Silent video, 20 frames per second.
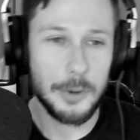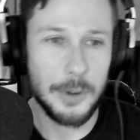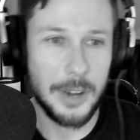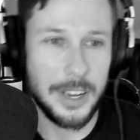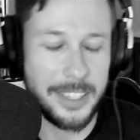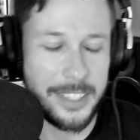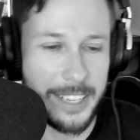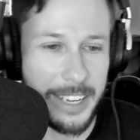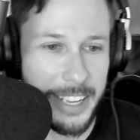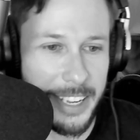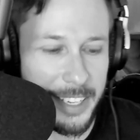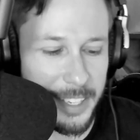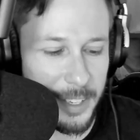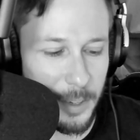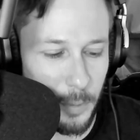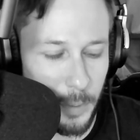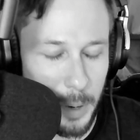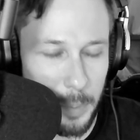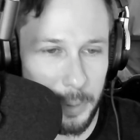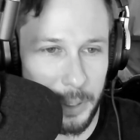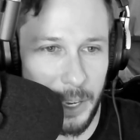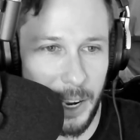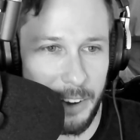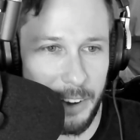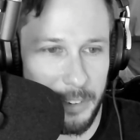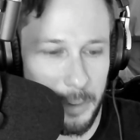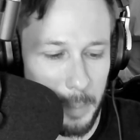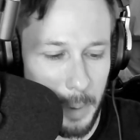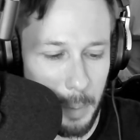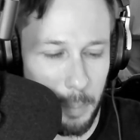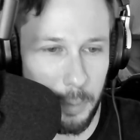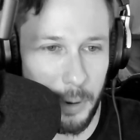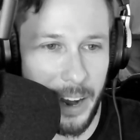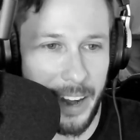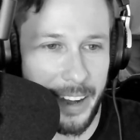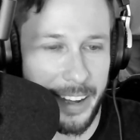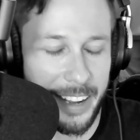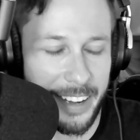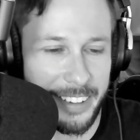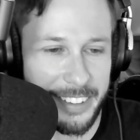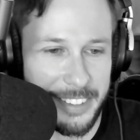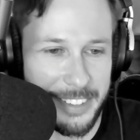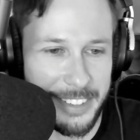Crossing Hicks and Ripley off of my bracket.